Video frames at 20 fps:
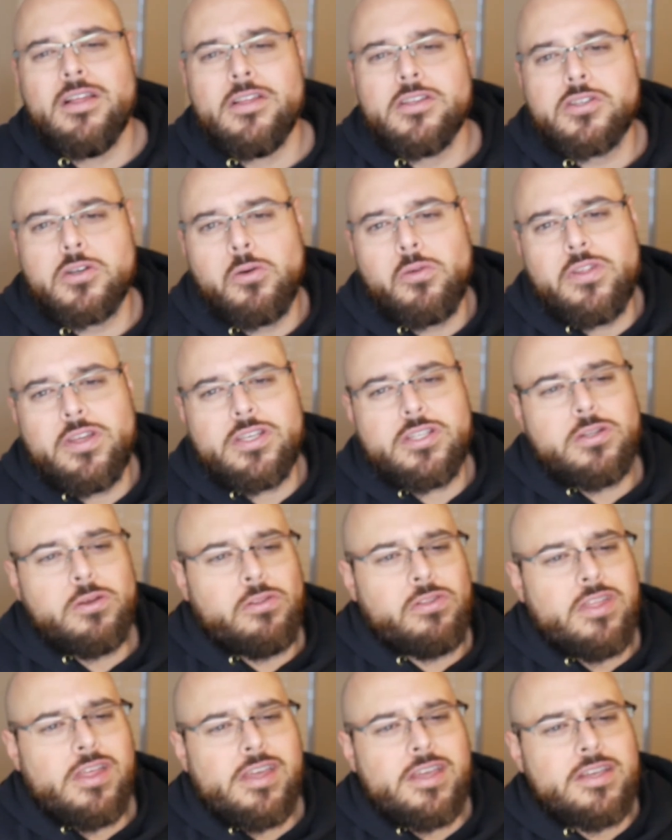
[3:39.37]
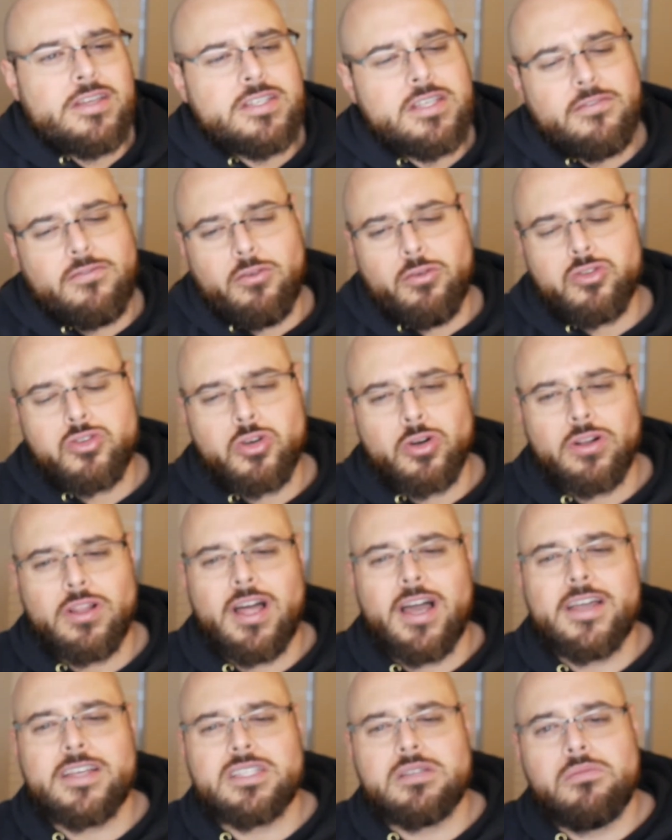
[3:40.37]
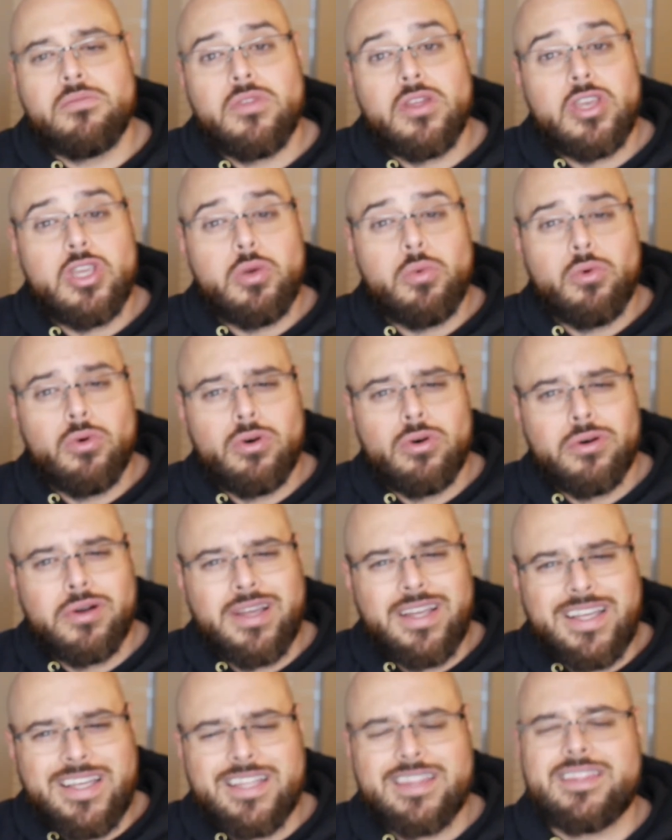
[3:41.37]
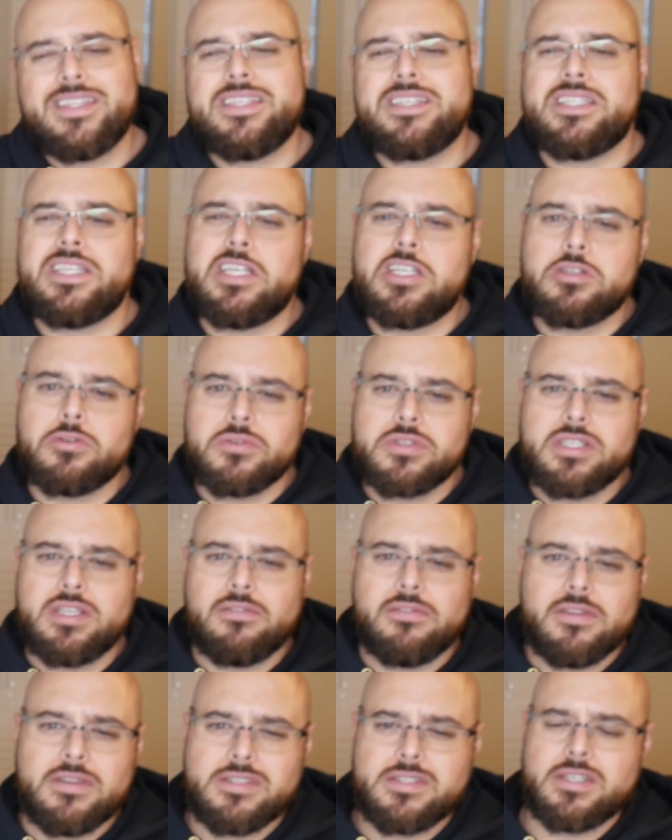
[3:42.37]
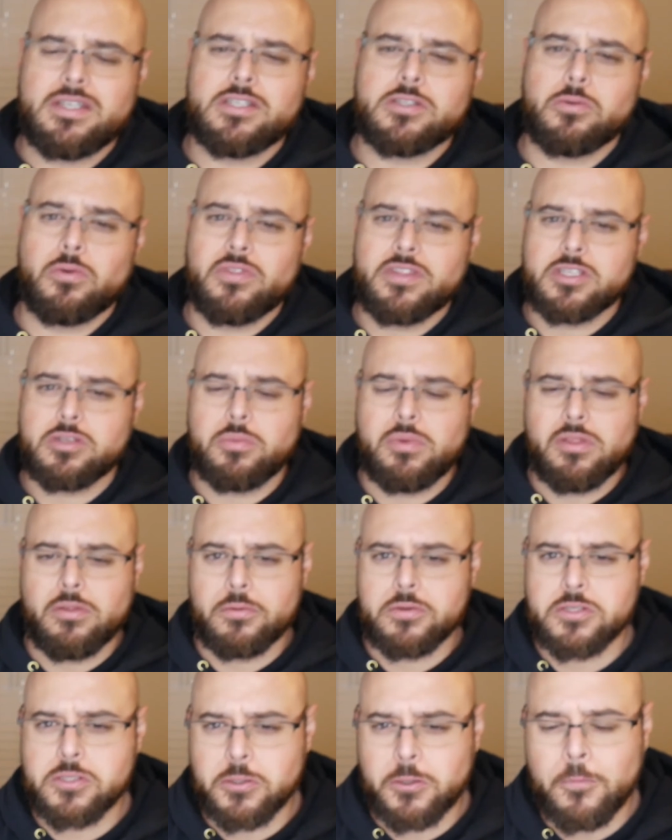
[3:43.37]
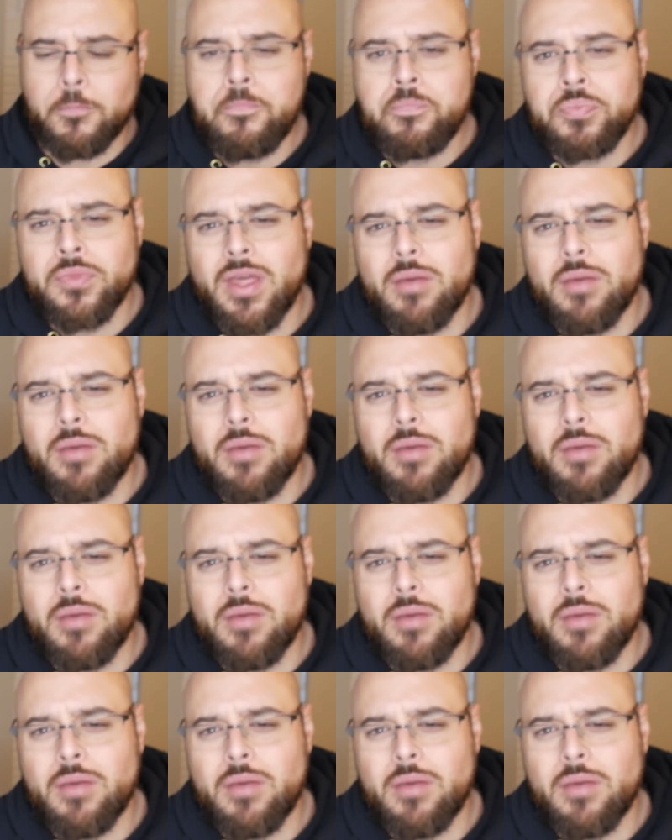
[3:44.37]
So these two things, if you internalize them, then you will get these things or receive these things, or this will be the result.